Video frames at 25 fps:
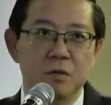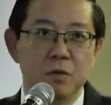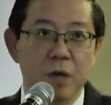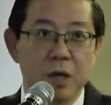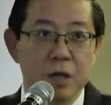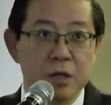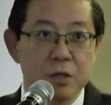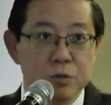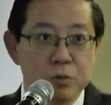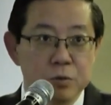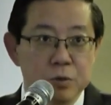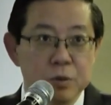
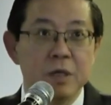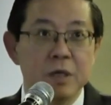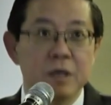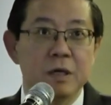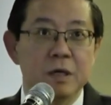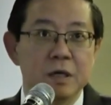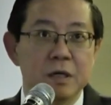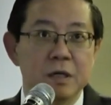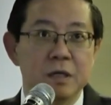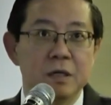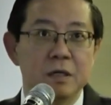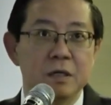to
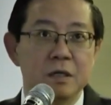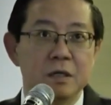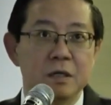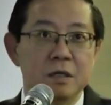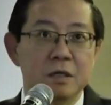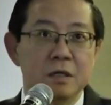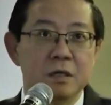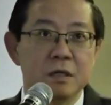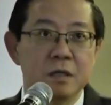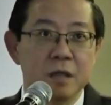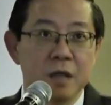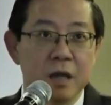ensure
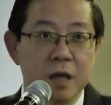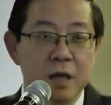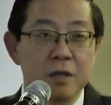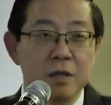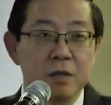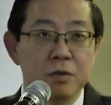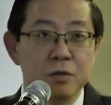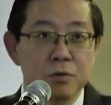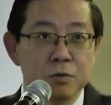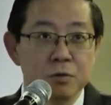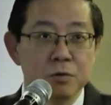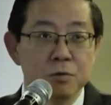that
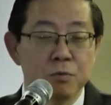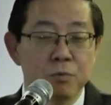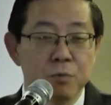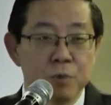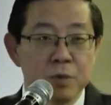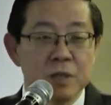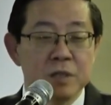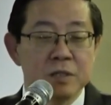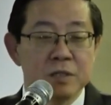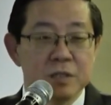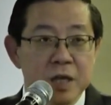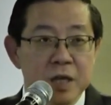
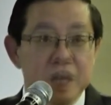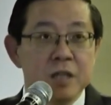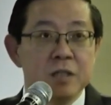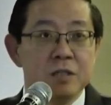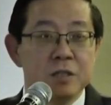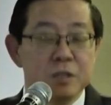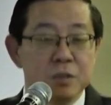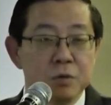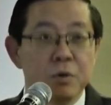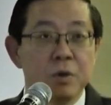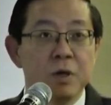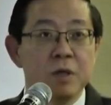the
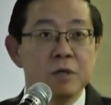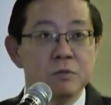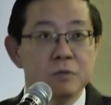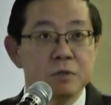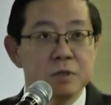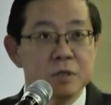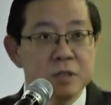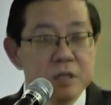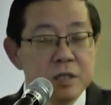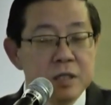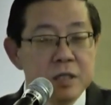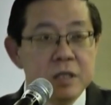change you want
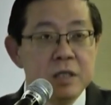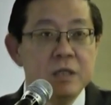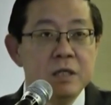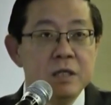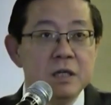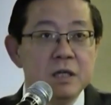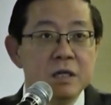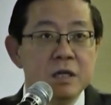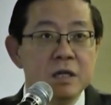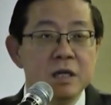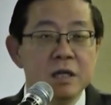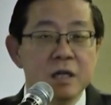to
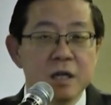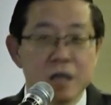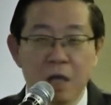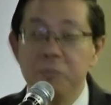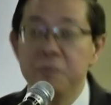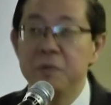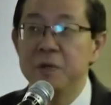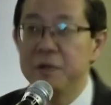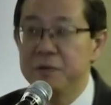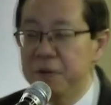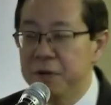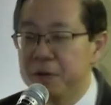see
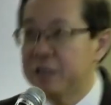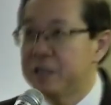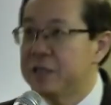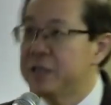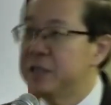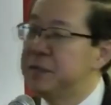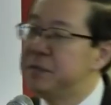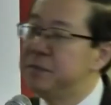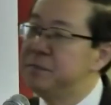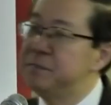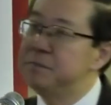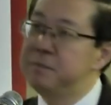can be
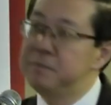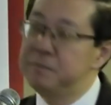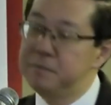effected.